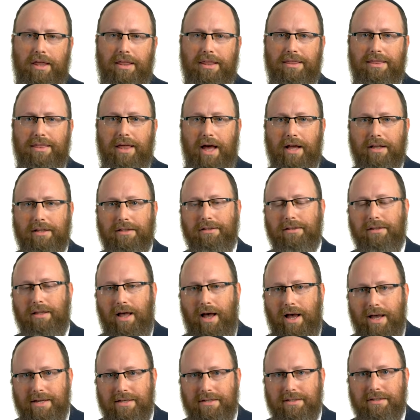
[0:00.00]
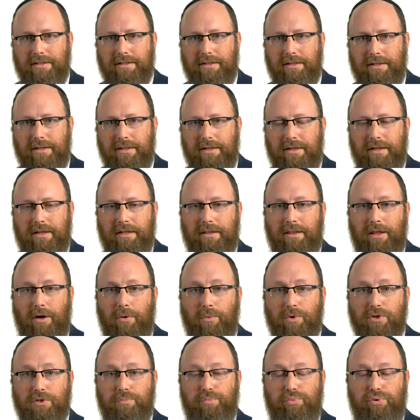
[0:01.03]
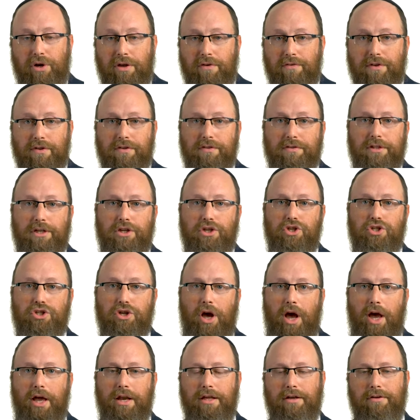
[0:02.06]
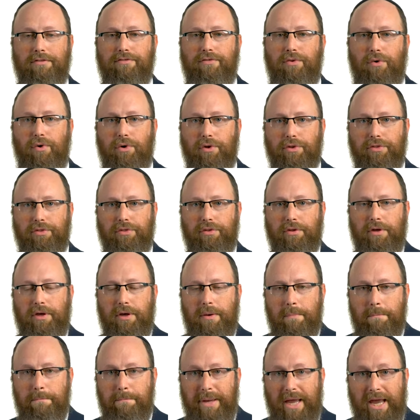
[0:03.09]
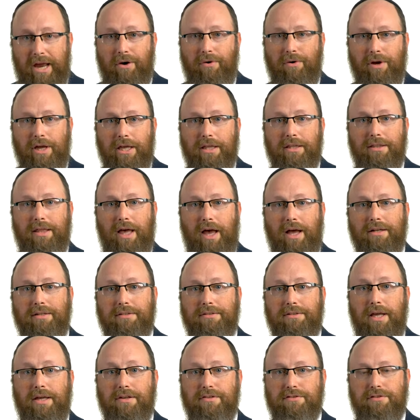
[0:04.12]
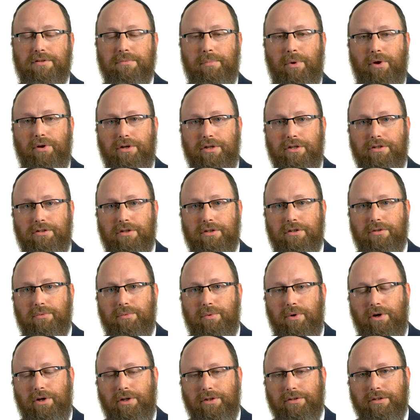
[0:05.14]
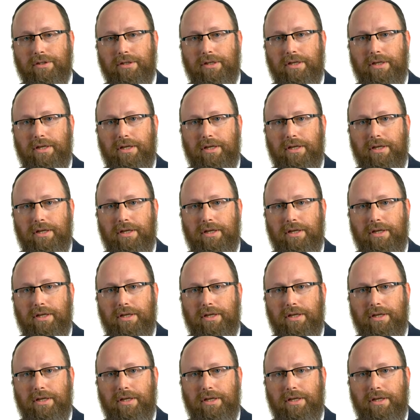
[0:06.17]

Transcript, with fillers: That light that was previously shining forth bearing that testimony to the world